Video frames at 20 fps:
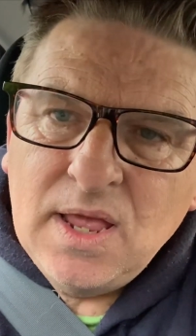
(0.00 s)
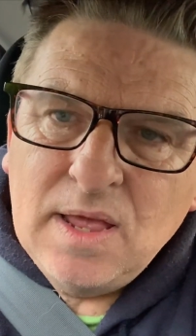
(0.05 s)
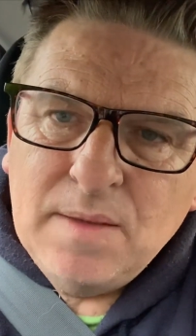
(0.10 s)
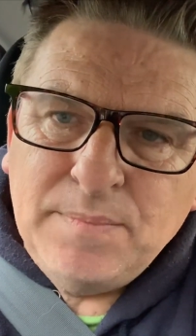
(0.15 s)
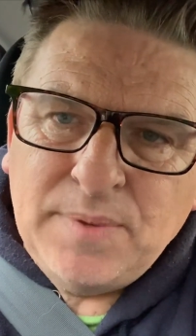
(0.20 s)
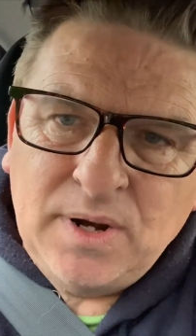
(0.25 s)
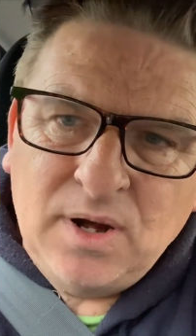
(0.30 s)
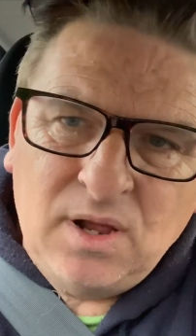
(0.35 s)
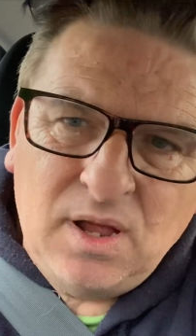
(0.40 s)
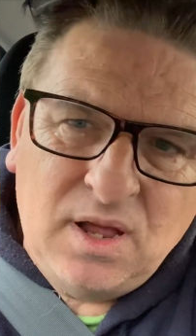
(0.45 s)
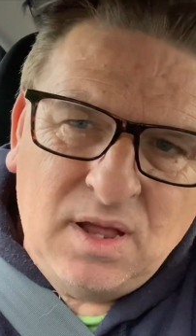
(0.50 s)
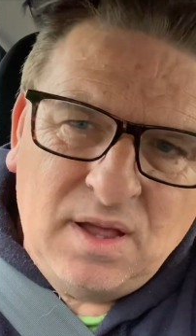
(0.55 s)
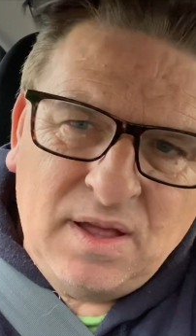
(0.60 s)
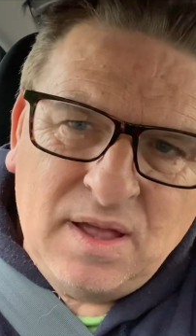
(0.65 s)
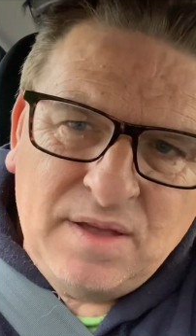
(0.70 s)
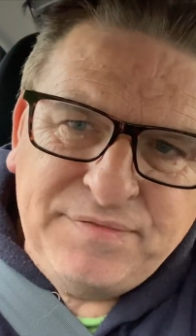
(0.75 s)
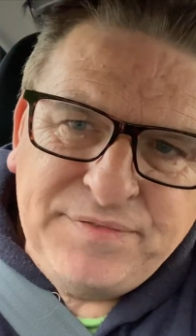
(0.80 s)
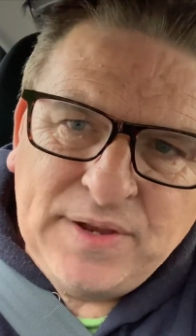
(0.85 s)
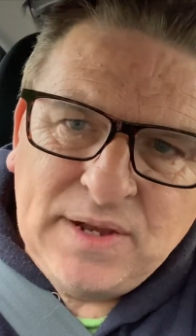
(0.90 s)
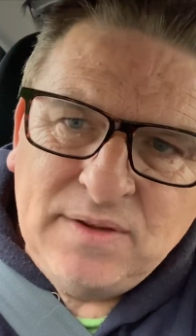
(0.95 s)
But
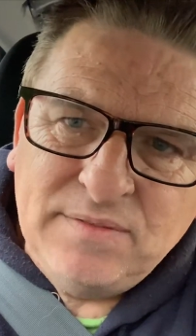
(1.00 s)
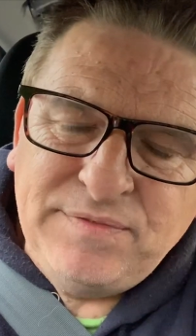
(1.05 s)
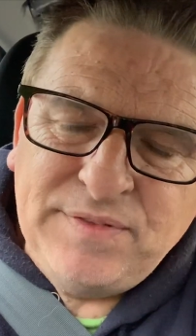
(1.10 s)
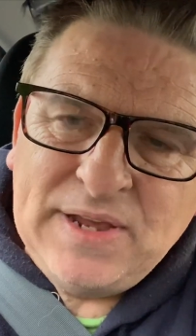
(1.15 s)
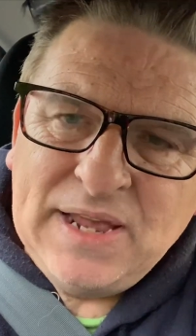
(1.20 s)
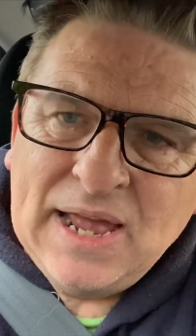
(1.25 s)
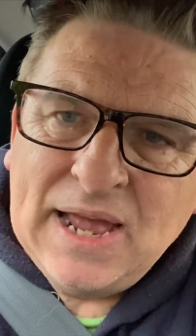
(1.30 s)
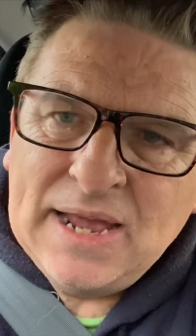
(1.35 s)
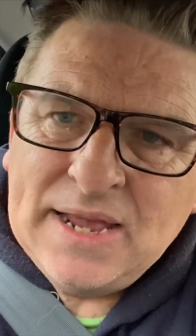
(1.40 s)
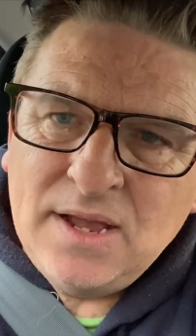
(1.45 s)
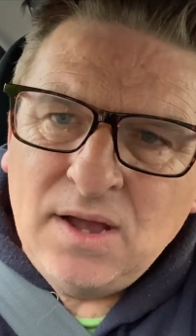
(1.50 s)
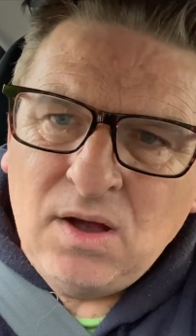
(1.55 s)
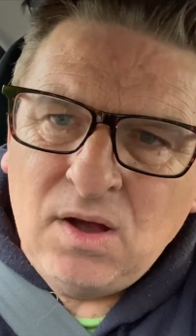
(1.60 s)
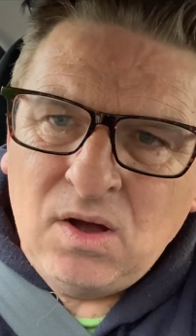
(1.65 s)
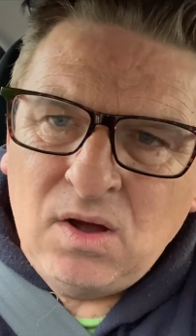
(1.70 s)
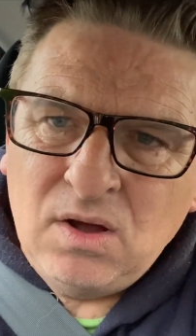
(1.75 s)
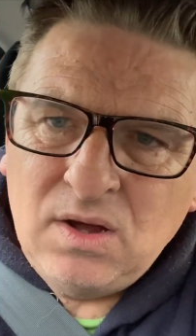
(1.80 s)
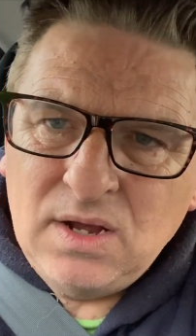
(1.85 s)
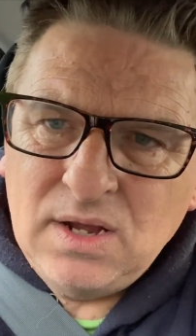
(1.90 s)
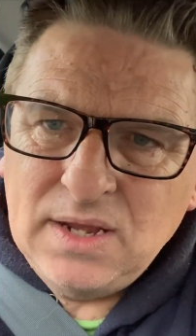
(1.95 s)
I, I think
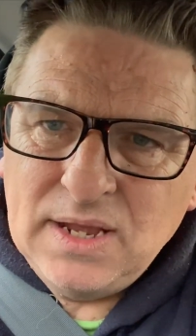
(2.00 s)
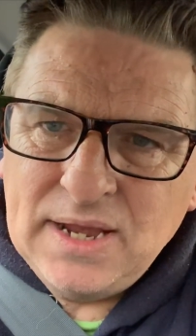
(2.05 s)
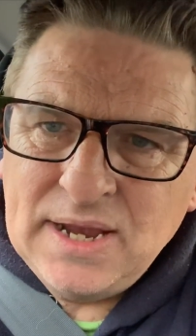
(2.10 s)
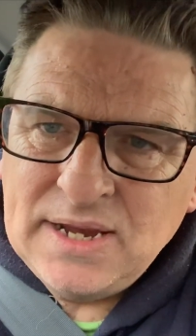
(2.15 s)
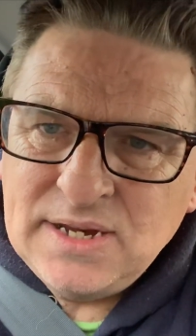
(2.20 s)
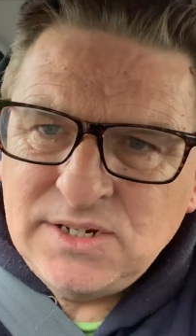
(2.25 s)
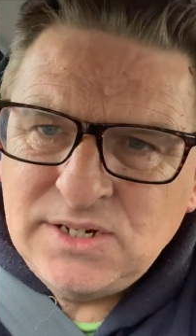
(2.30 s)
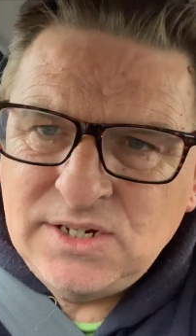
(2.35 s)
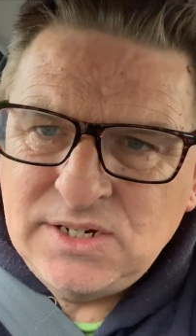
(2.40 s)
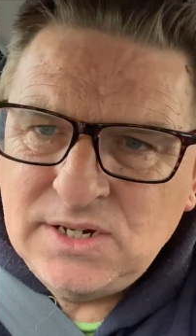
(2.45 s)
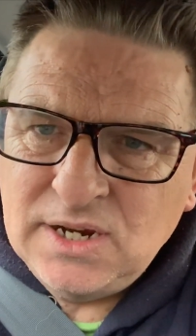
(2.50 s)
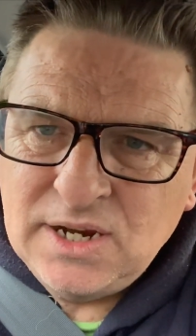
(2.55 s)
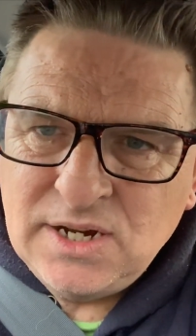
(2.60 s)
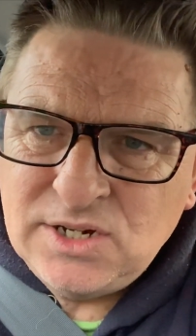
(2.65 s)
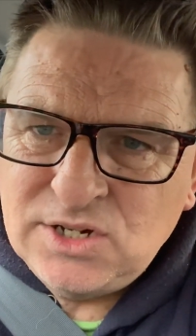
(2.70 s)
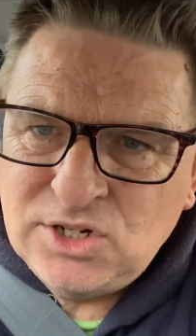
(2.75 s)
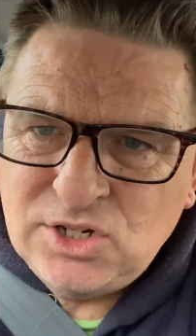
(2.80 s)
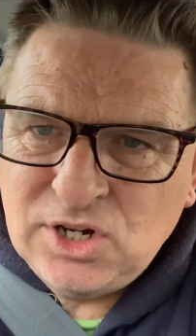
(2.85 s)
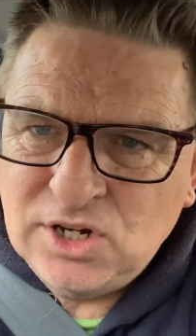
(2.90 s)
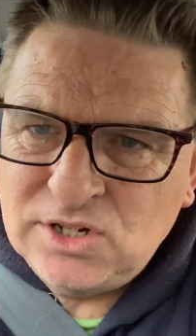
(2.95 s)
VAR is
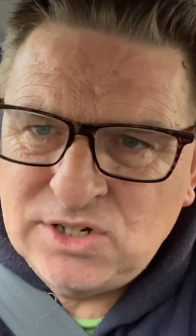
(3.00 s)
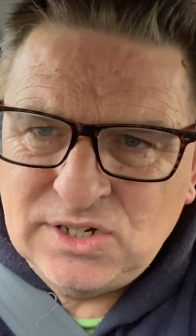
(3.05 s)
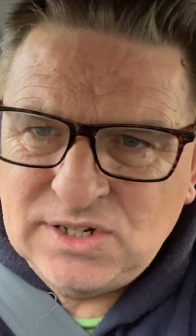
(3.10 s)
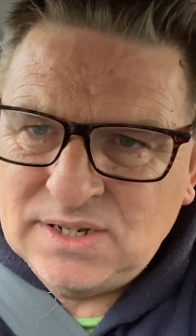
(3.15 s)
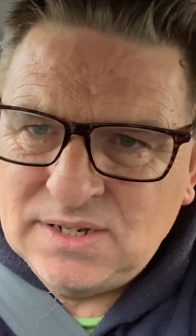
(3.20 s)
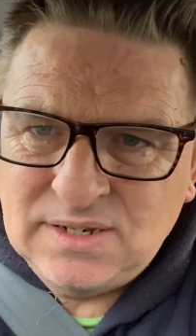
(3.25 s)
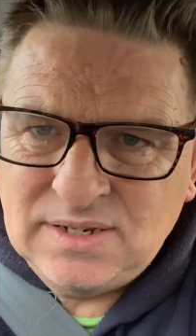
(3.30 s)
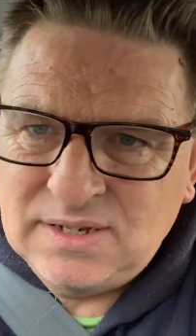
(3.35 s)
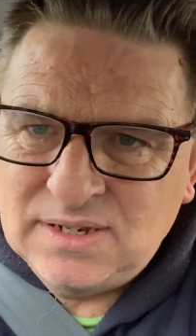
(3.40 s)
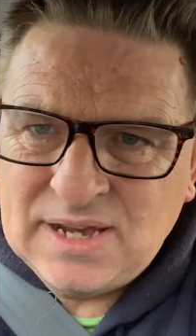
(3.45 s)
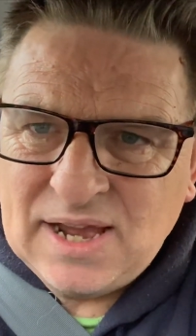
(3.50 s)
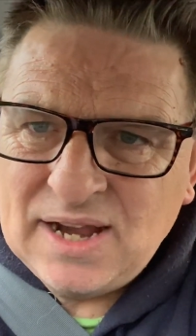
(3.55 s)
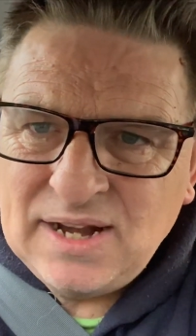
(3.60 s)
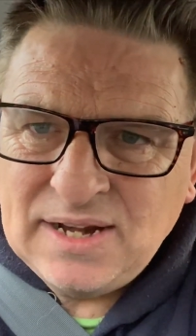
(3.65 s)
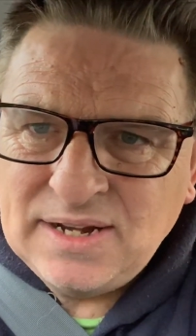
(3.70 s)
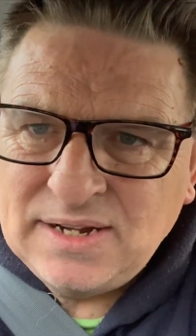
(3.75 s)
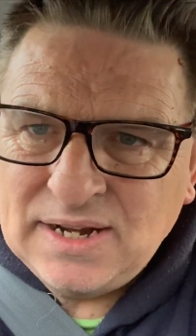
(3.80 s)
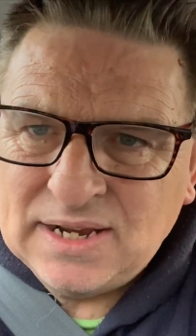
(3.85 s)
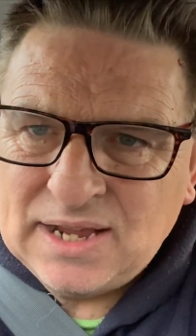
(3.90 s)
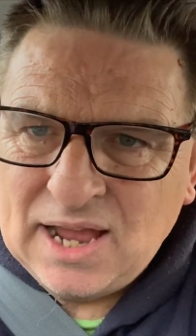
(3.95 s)
is just
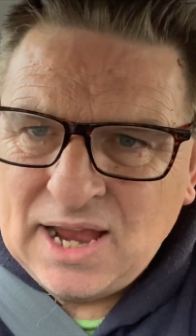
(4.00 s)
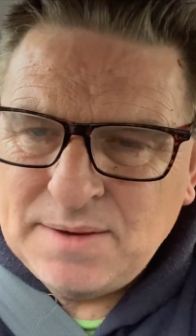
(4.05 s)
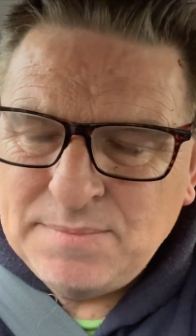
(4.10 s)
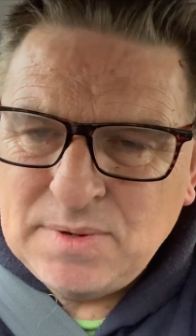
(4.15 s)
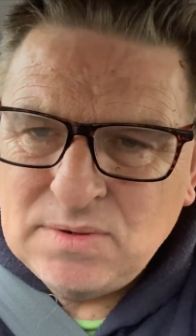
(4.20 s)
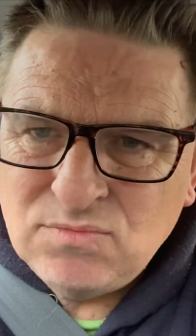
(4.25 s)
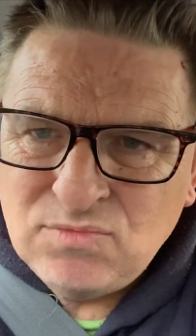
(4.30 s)
killing the game.